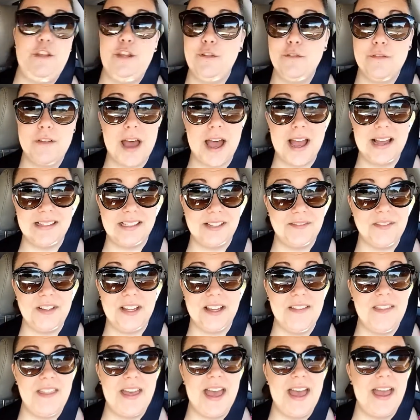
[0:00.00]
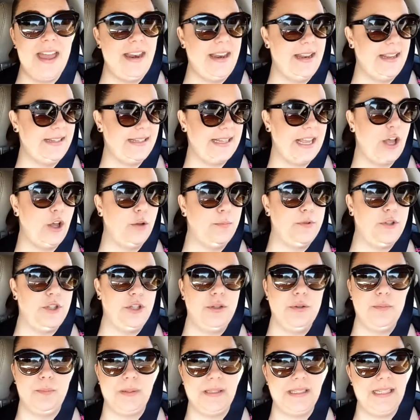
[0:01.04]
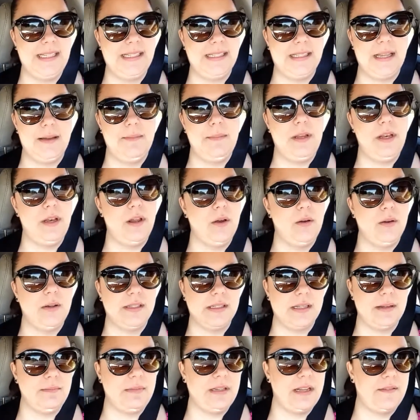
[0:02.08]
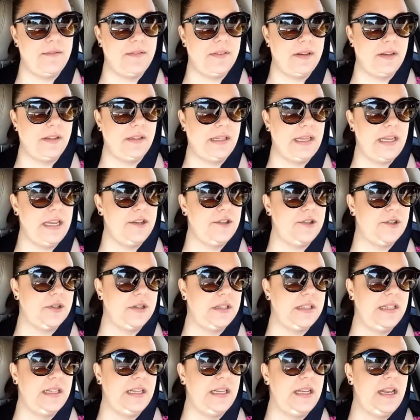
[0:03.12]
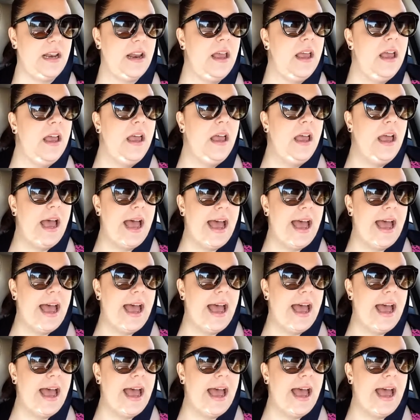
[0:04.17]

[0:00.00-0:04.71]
If you guys have done that and it's helped you, please let me know, because I'm definitely interested.